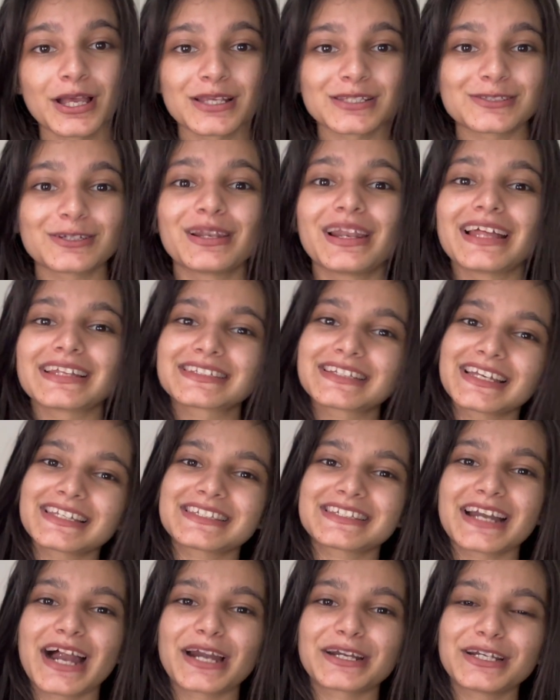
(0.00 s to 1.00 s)
So let's get
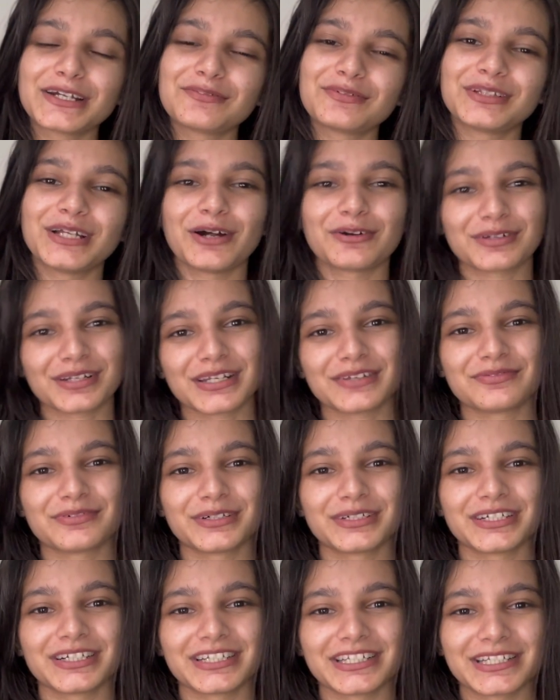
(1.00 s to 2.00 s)
started without any
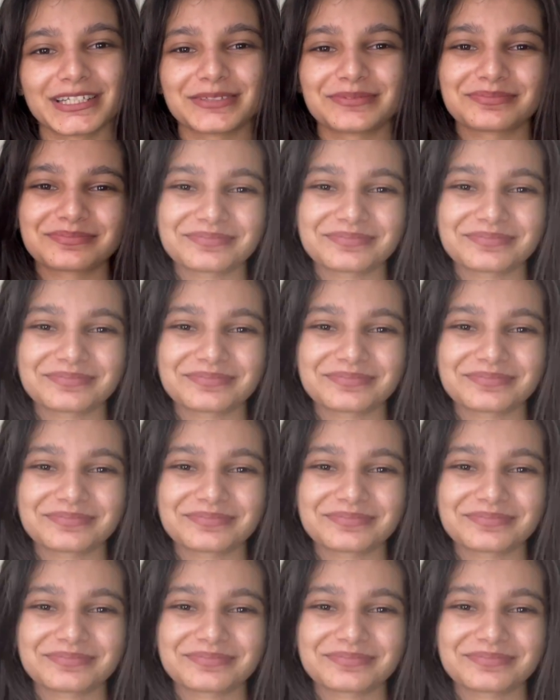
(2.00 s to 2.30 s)
further delay.